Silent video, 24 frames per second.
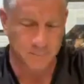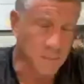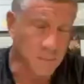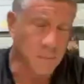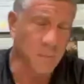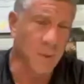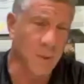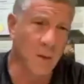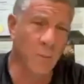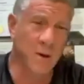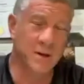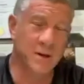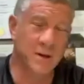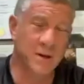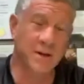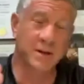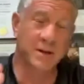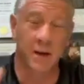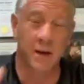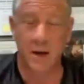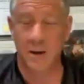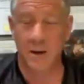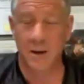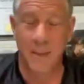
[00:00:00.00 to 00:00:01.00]
which is
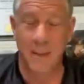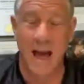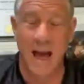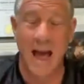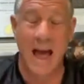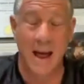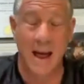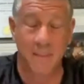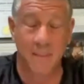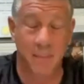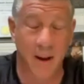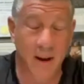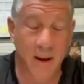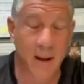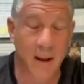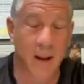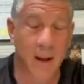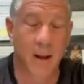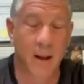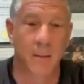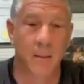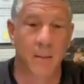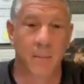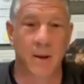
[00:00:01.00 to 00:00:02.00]
good and bad, but
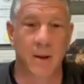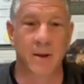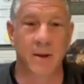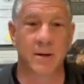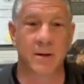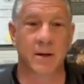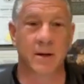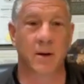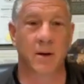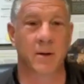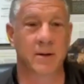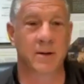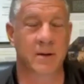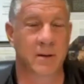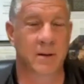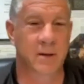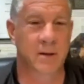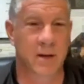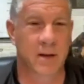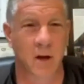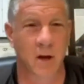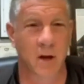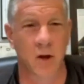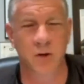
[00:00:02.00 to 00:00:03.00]
it's
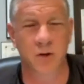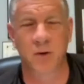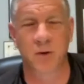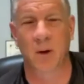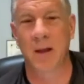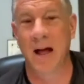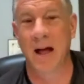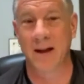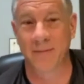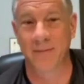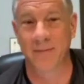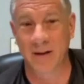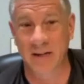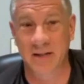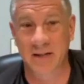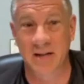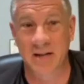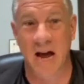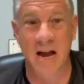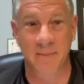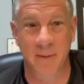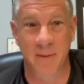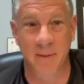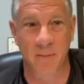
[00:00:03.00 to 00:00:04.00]
also a lot of
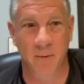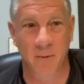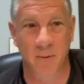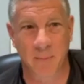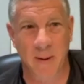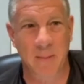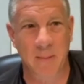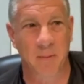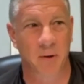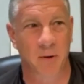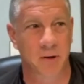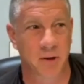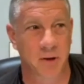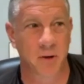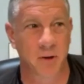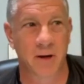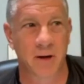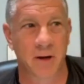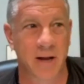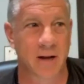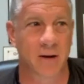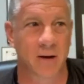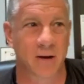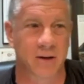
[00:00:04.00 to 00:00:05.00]
excitement when people are tuning in.
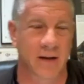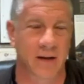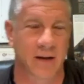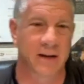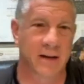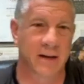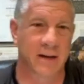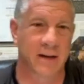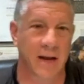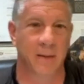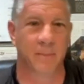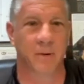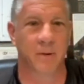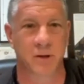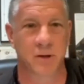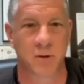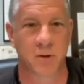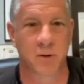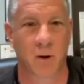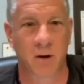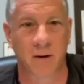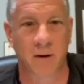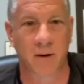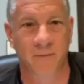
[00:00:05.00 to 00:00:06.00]
There's like, damn, there's
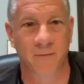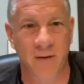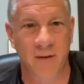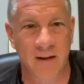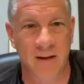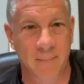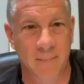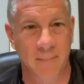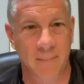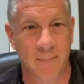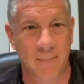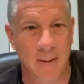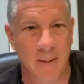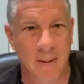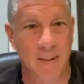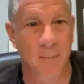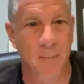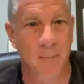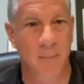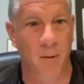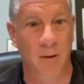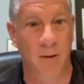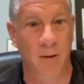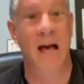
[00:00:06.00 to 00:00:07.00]
250 people in
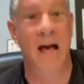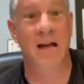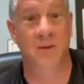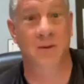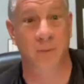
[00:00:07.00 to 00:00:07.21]
class with them,